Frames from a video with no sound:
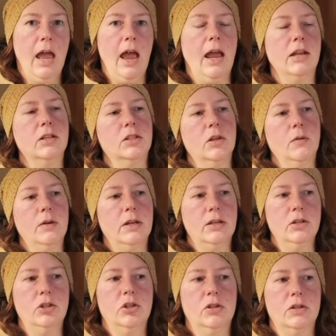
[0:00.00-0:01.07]
And so it
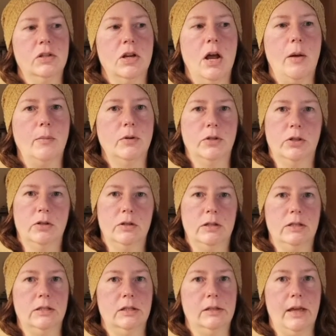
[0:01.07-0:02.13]
is just an opportunity
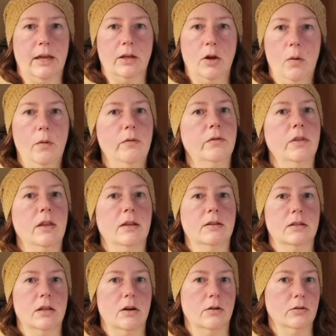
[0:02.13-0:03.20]
to let go of things
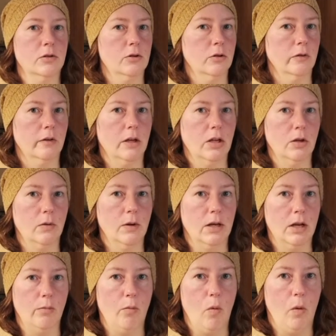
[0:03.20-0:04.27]
that aren't serving you
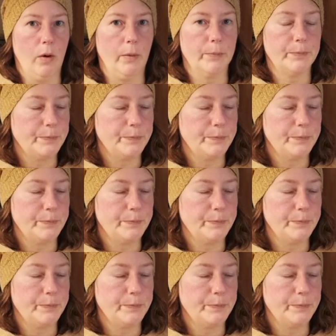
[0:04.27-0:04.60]
anymore.